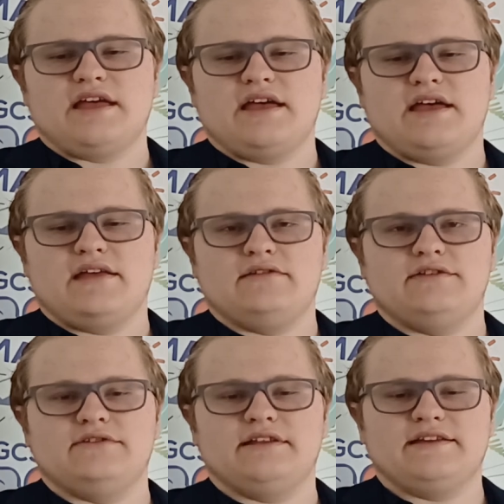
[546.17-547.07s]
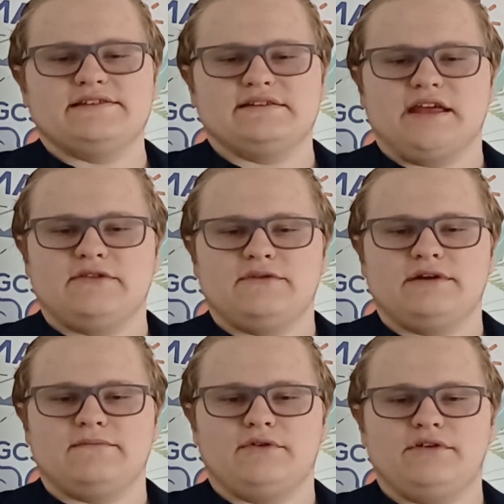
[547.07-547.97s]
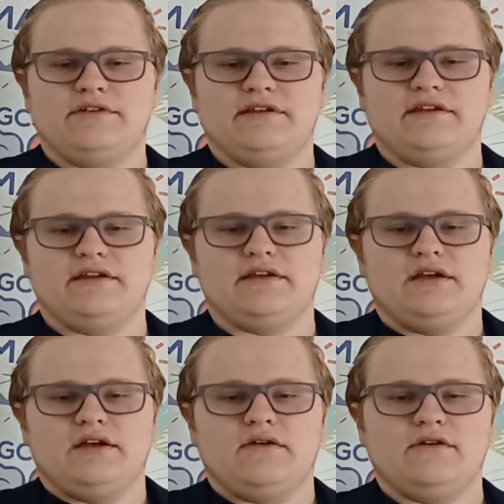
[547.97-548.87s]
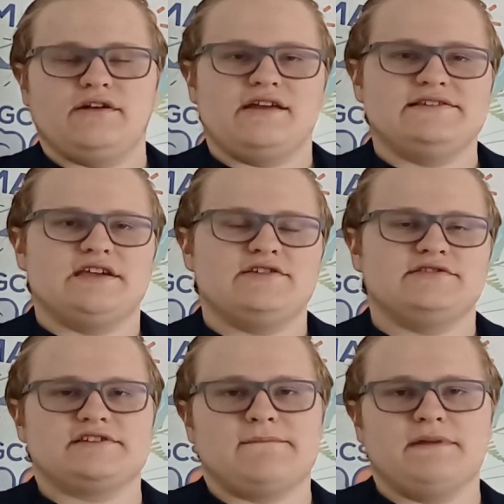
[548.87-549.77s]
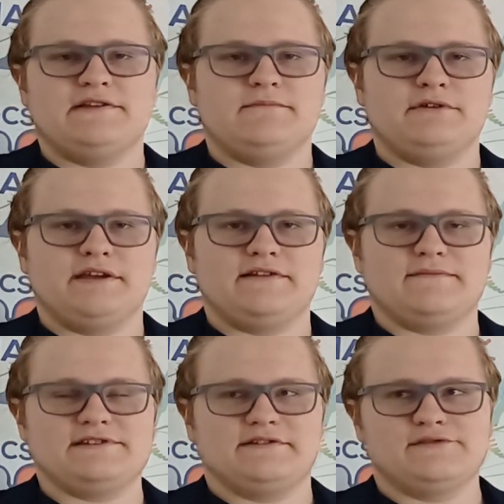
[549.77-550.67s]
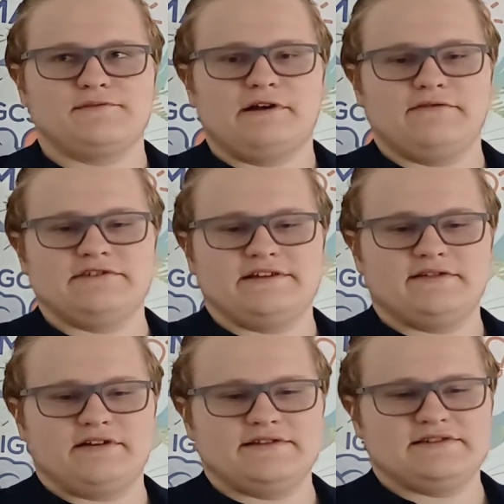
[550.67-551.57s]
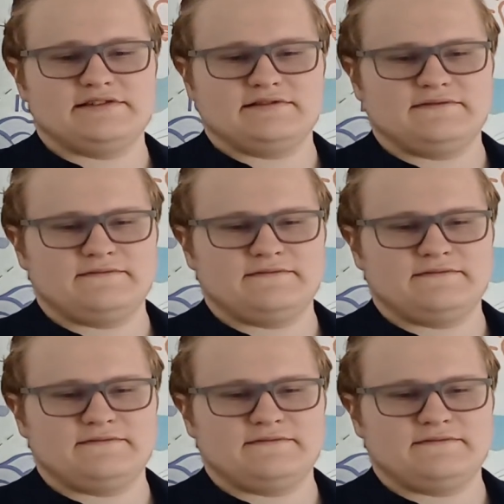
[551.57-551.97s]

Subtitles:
and utilizing network monitoring, organizations can better protect themselves from outside threats.